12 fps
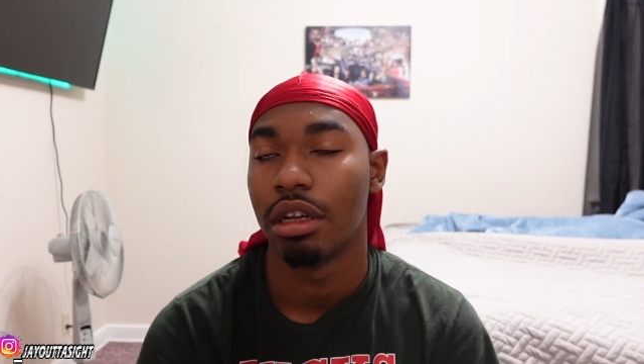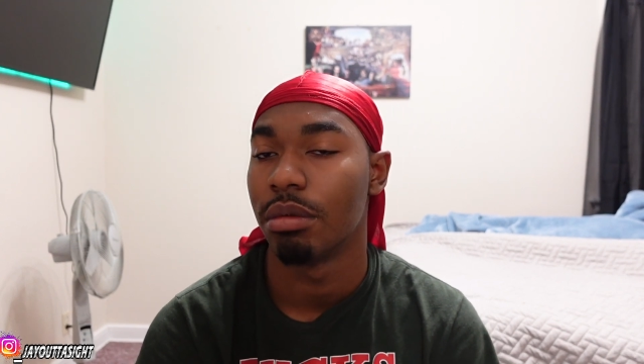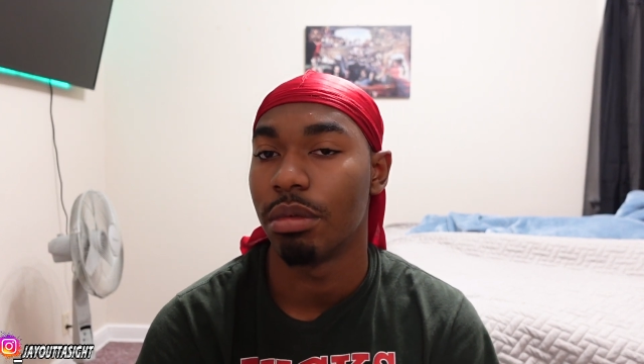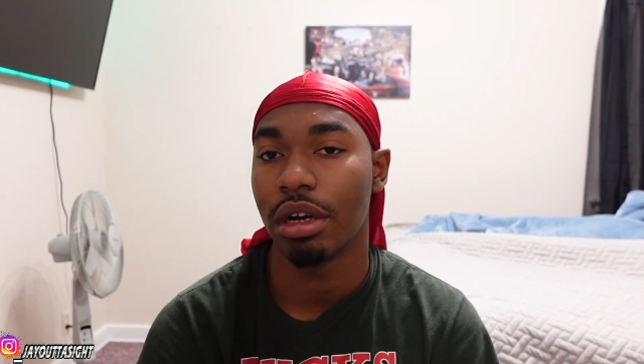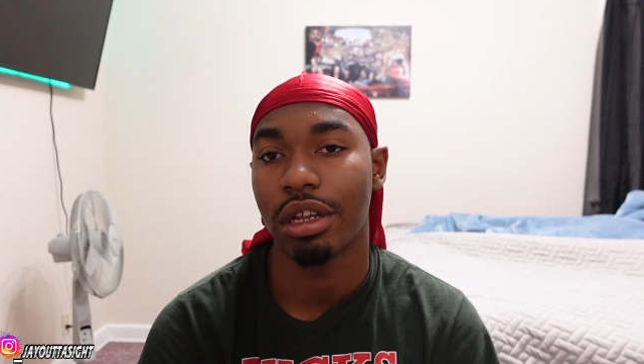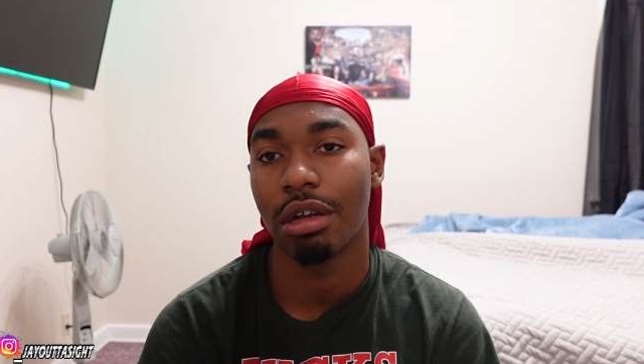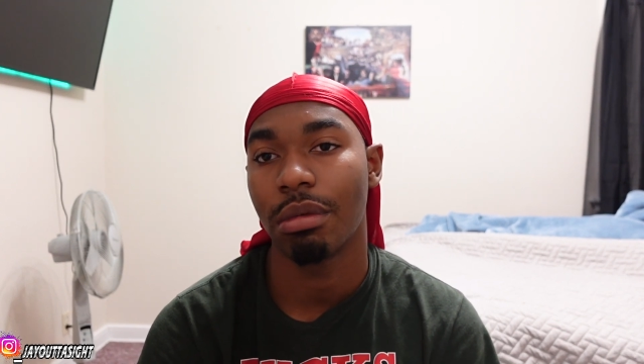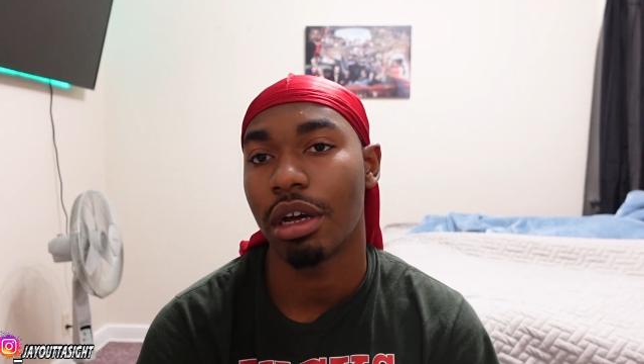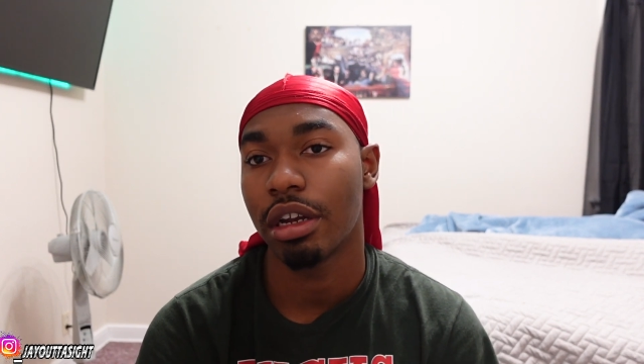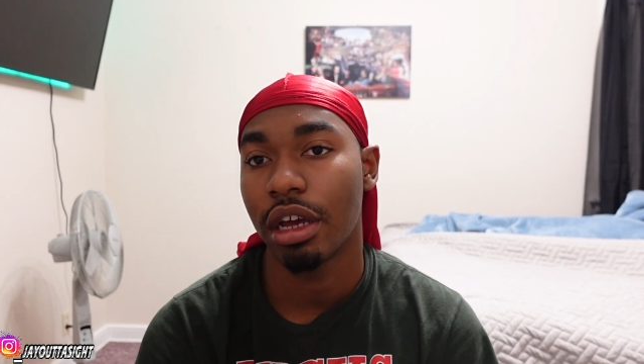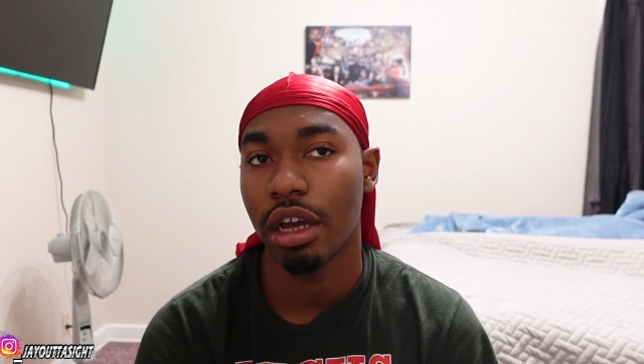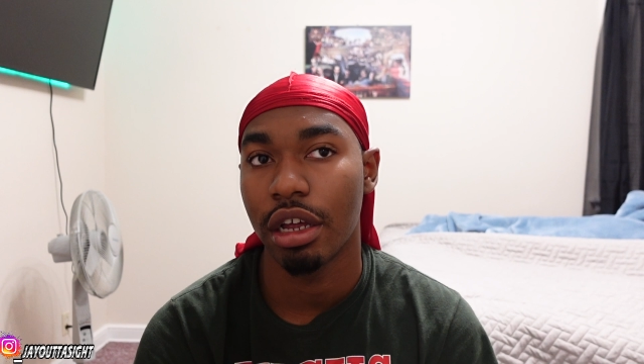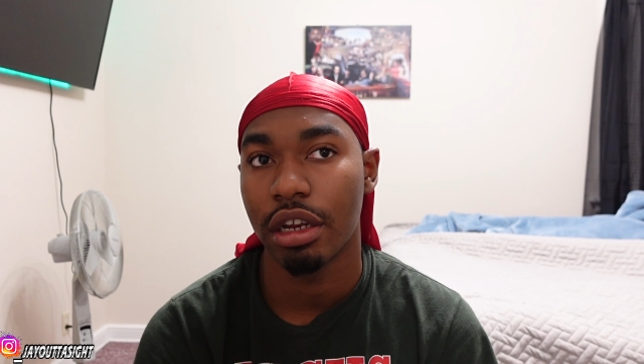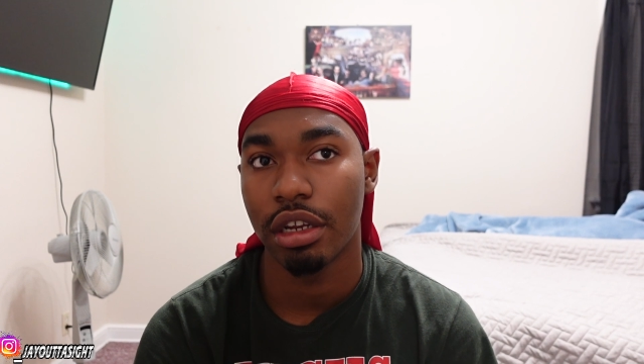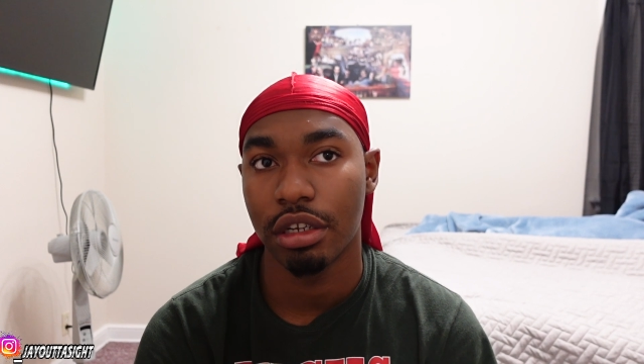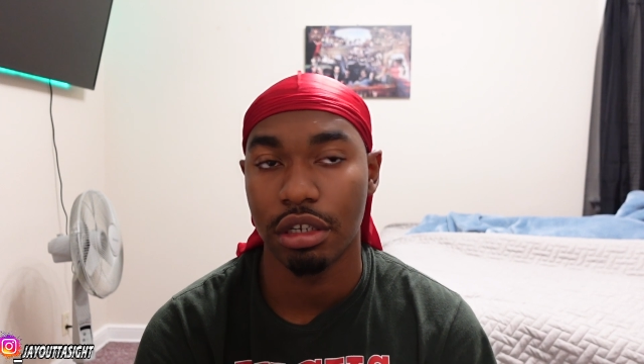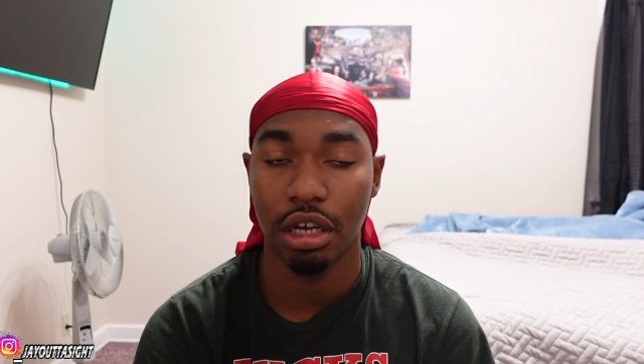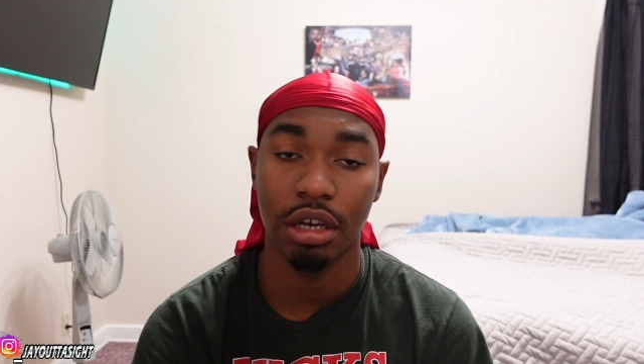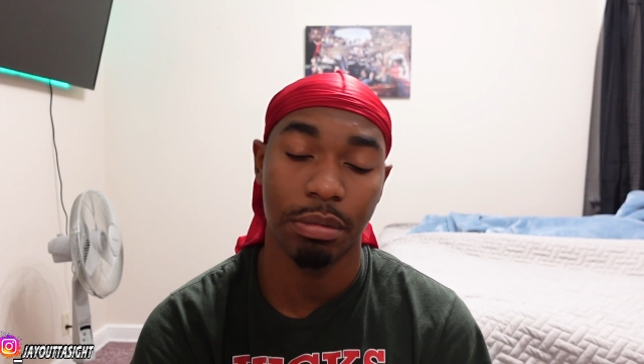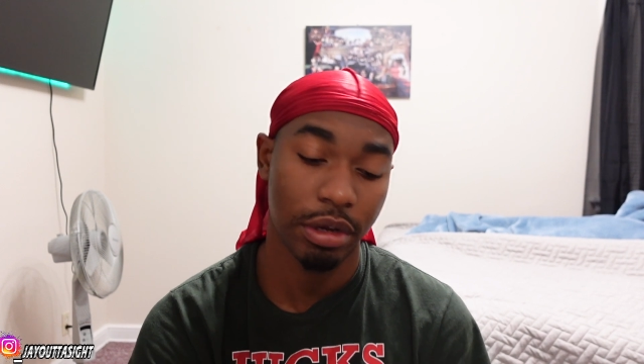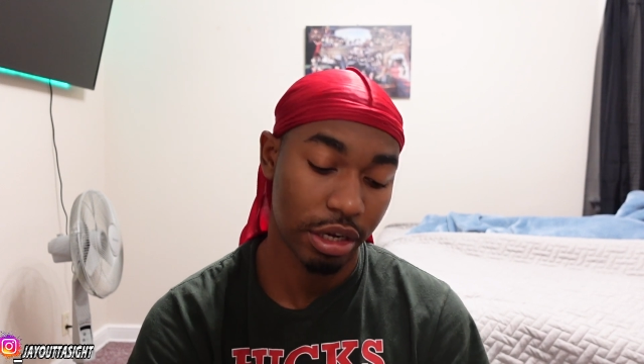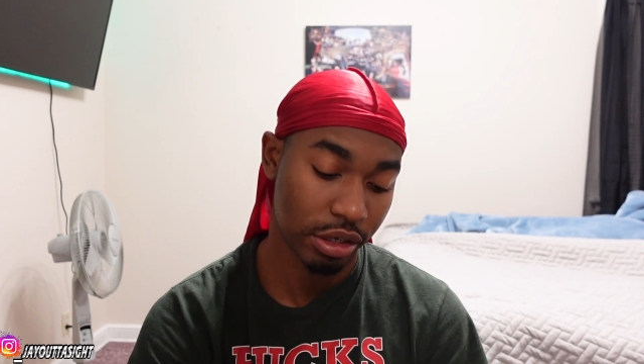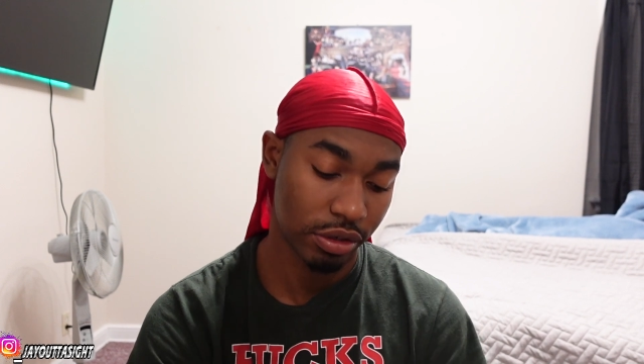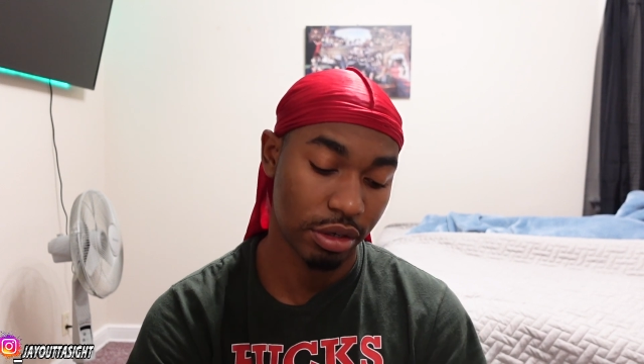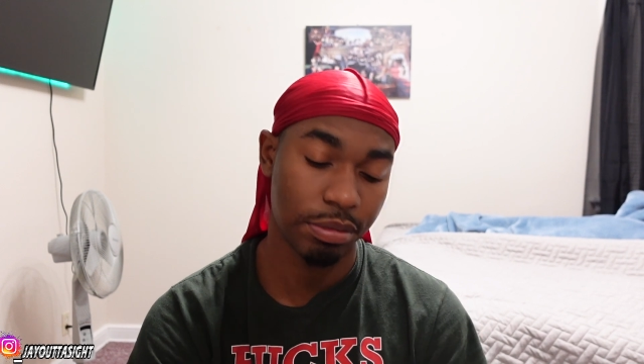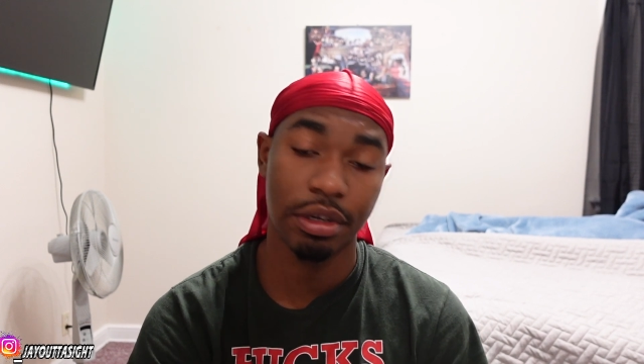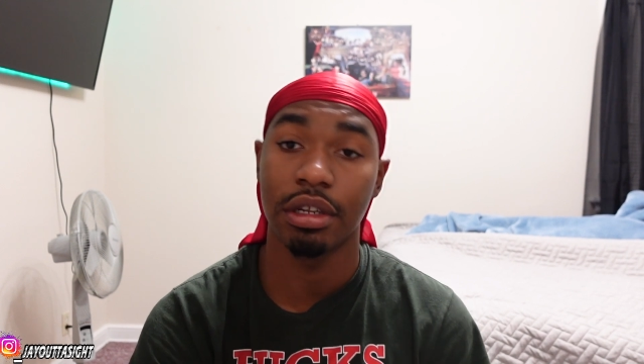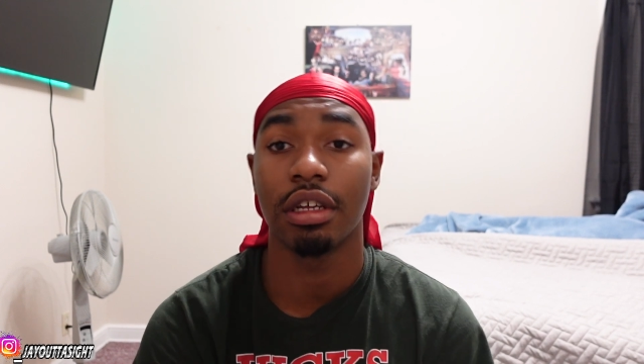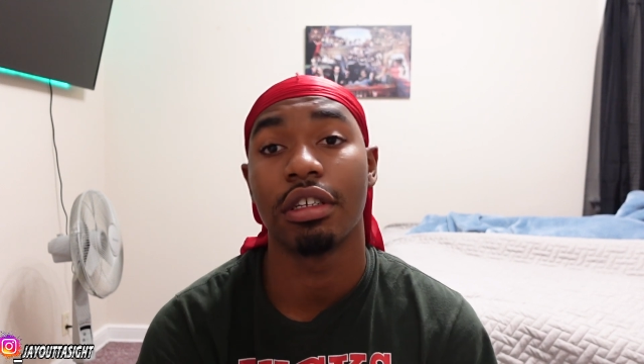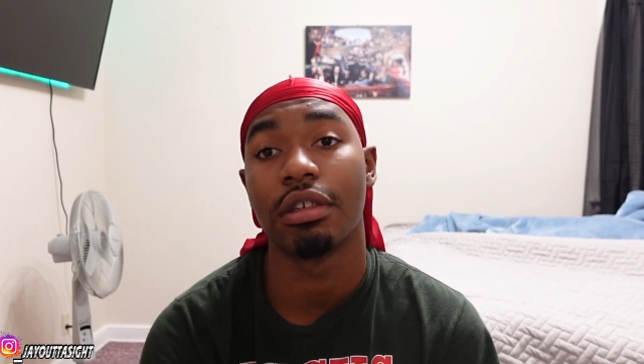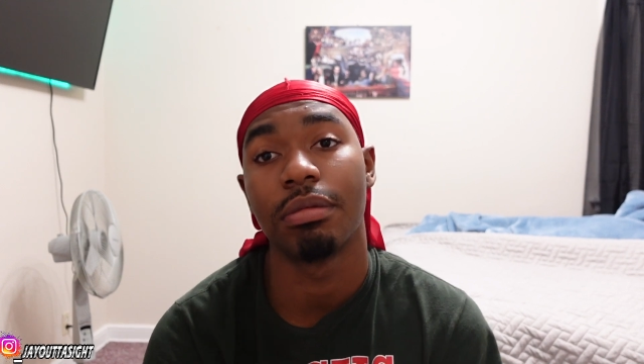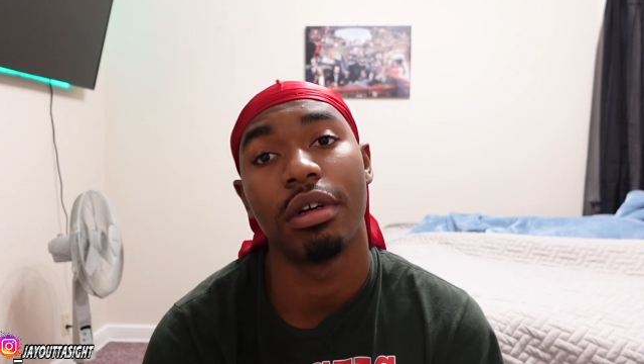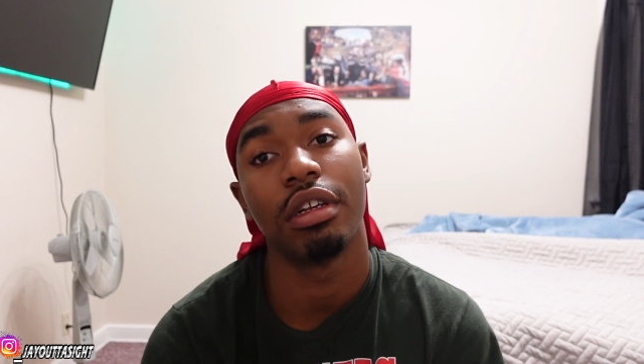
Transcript: But like my dad, so my dad taught me a lesson, bro.